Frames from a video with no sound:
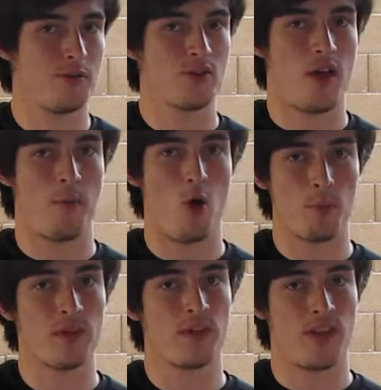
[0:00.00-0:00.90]
so I'm
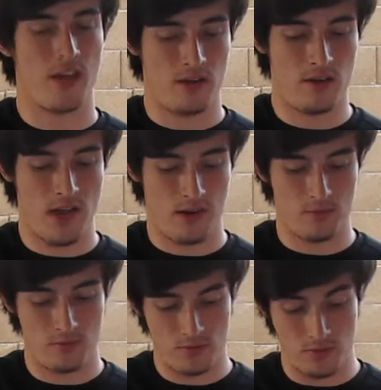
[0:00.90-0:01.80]
hoping they
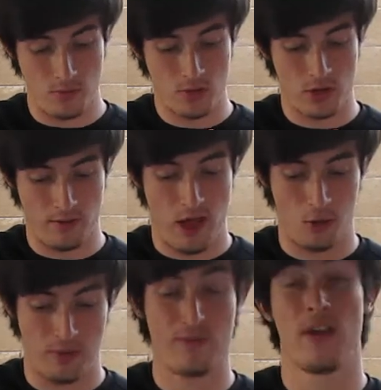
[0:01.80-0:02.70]
can
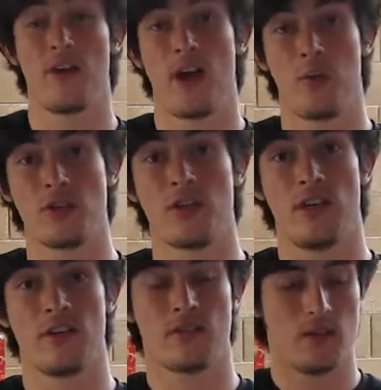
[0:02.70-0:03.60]
help me figure out what she
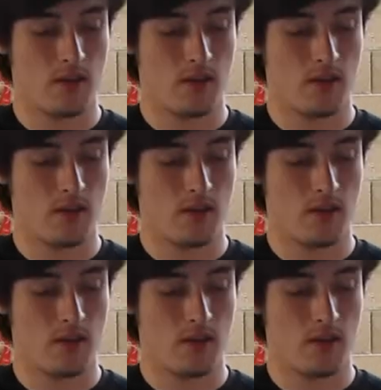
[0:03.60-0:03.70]
is.